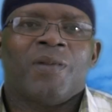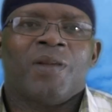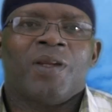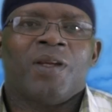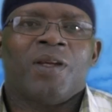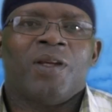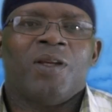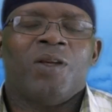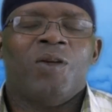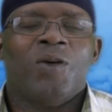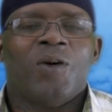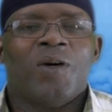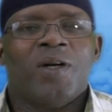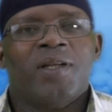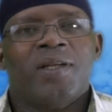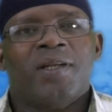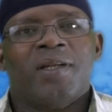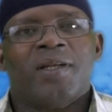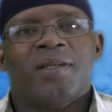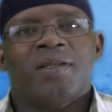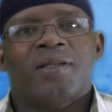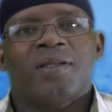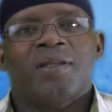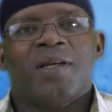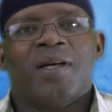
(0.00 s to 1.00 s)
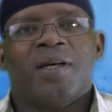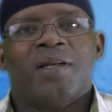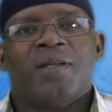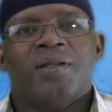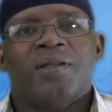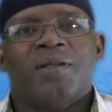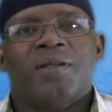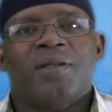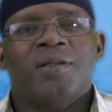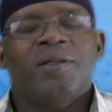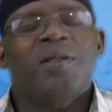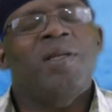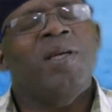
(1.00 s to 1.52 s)
You understand?
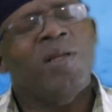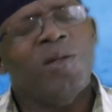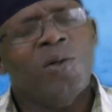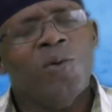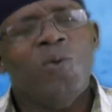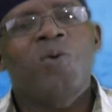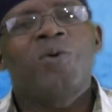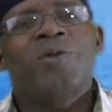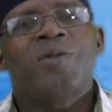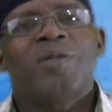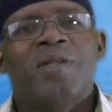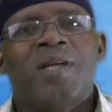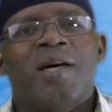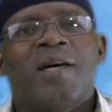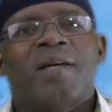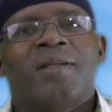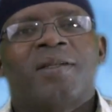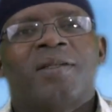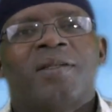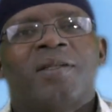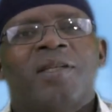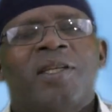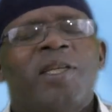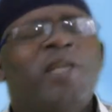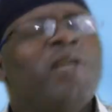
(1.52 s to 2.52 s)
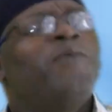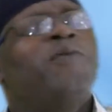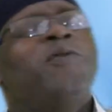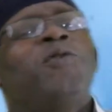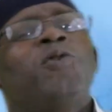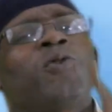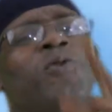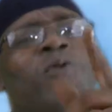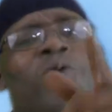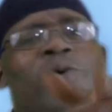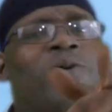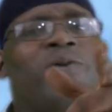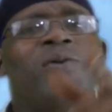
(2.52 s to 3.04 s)
They knows that. If
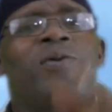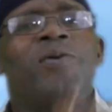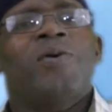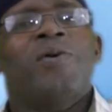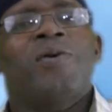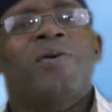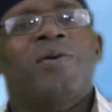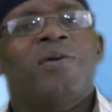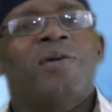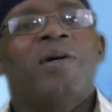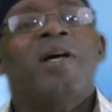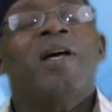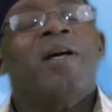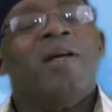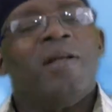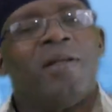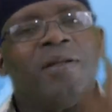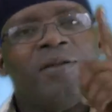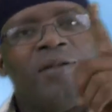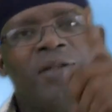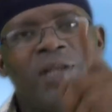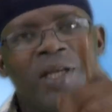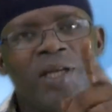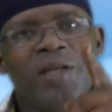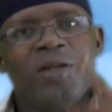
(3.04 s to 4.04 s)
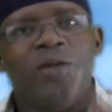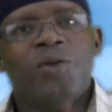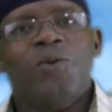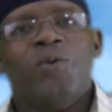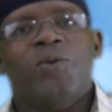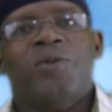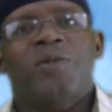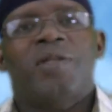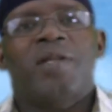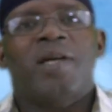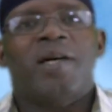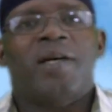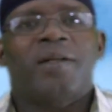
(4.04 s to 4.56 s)
you don't know, they
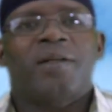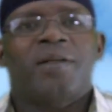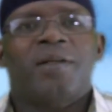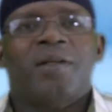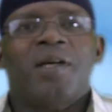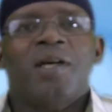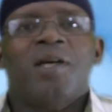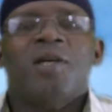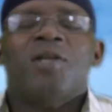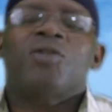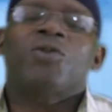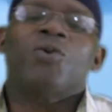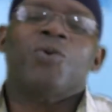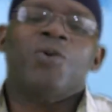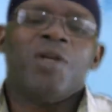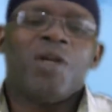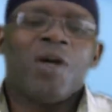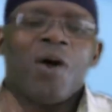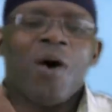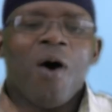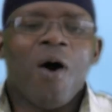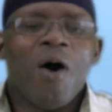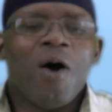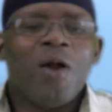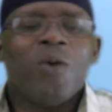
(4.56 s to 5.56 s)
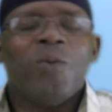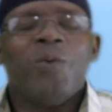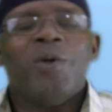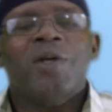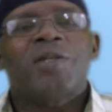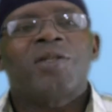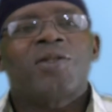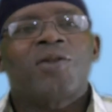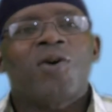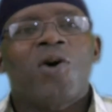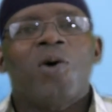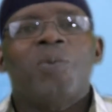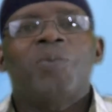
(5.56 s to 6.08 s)
knows that. So they
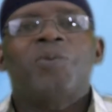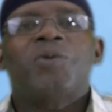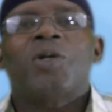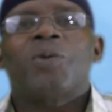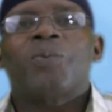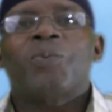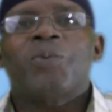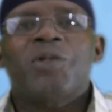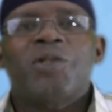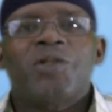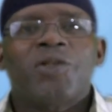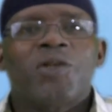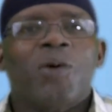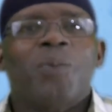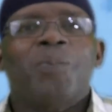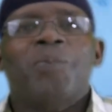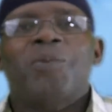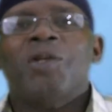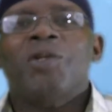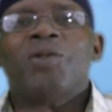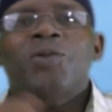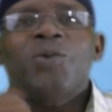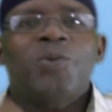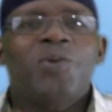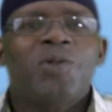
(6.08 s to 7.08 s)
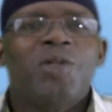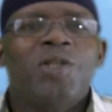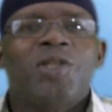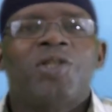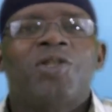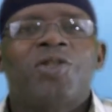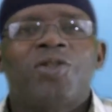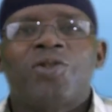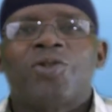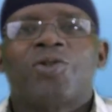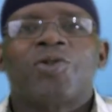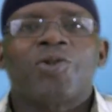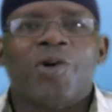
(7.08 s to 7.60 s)
always comes up with something to
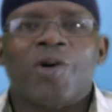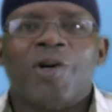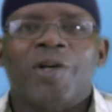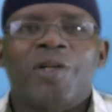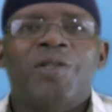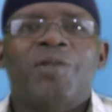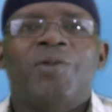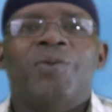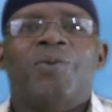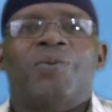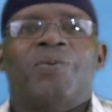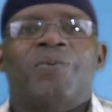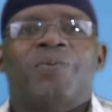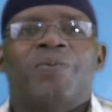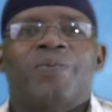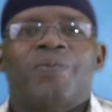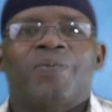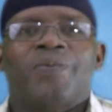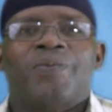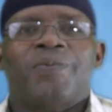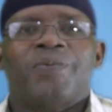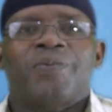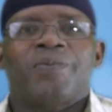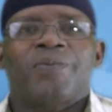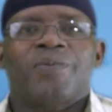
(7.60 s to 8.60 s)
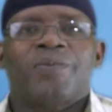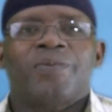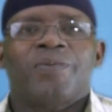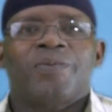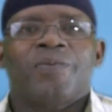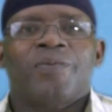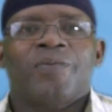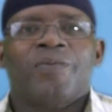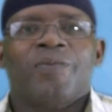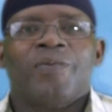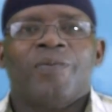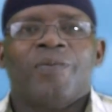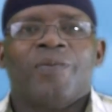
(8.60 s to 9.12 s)
destroy you.
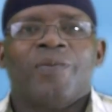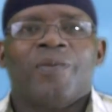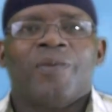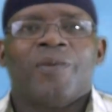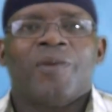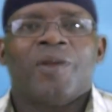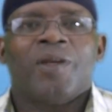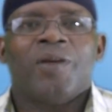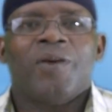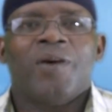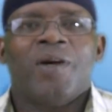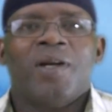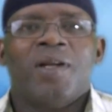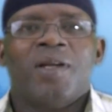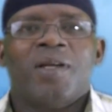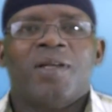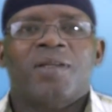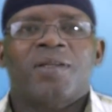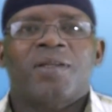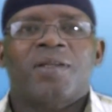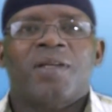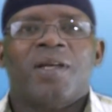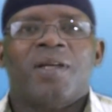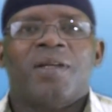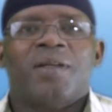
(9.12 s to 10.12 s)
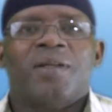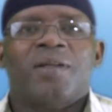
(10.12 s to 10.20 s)
You understand?